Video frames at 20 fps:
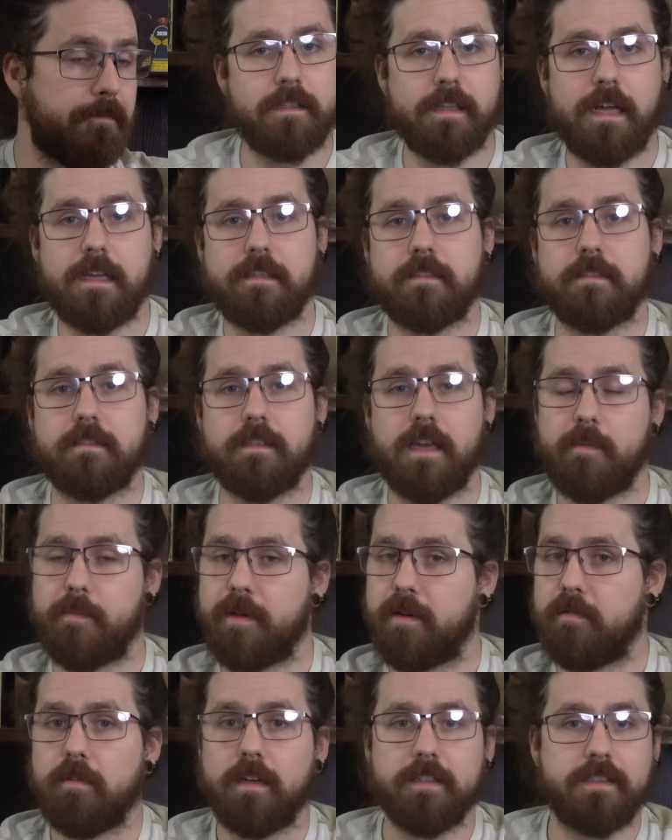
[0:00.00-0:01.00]
By classes,
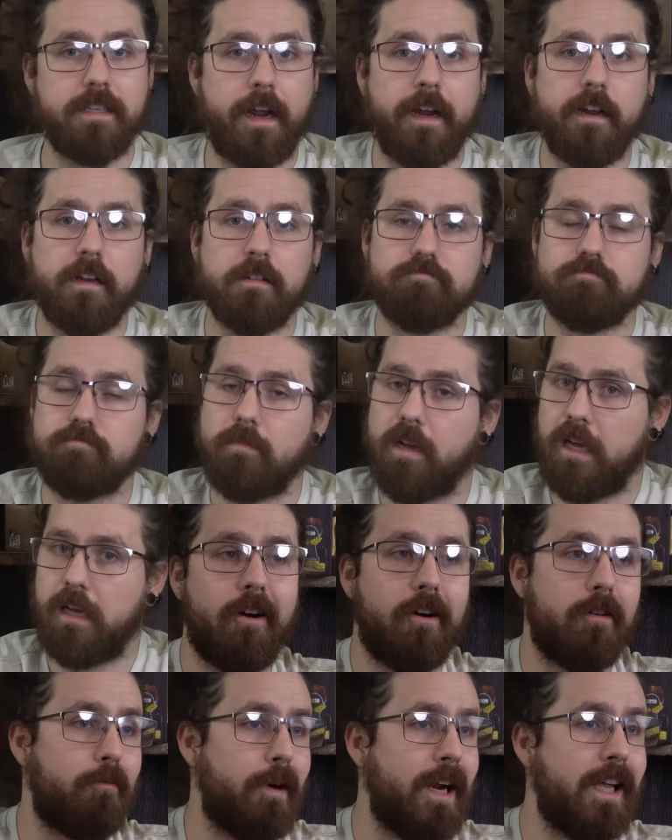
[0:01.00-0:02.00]
I mean a tank,
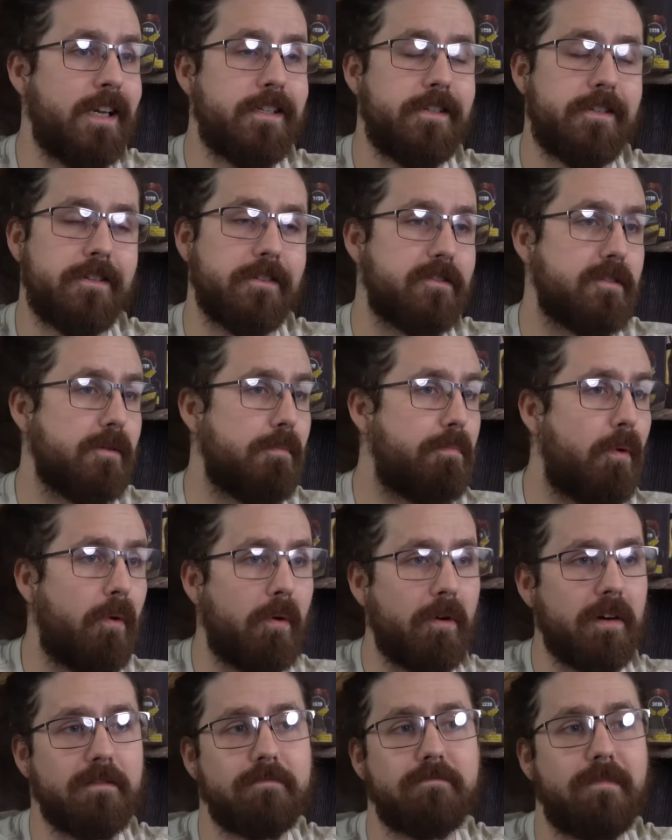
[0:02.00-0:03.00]
a ranged, a
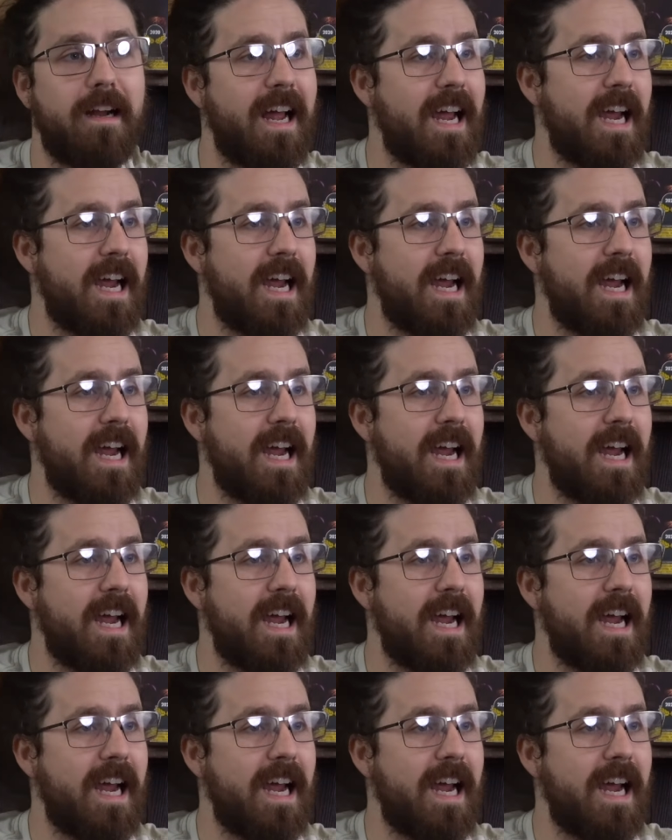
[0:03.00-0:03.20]
support,